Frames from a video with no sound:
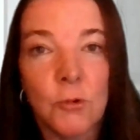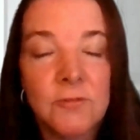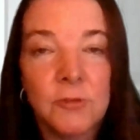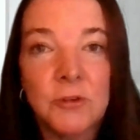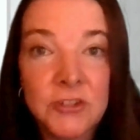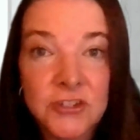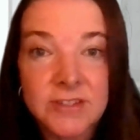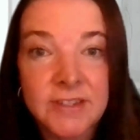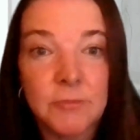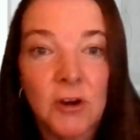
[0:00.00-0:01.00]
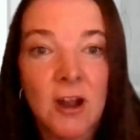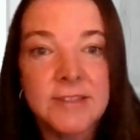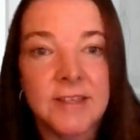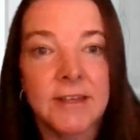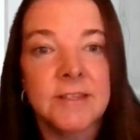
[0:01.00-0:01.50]
workflow efficiency and
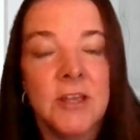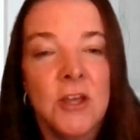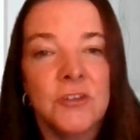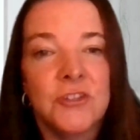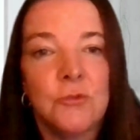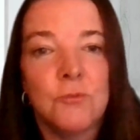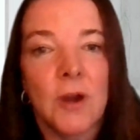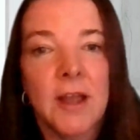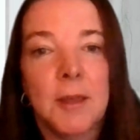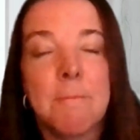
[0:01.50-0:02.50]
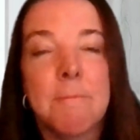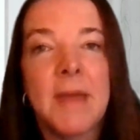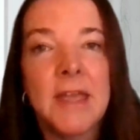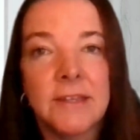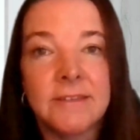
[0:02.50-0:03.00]
process to
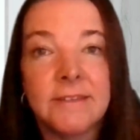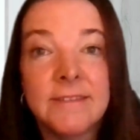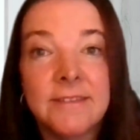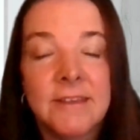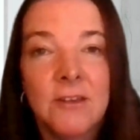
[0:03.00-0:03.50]
recommend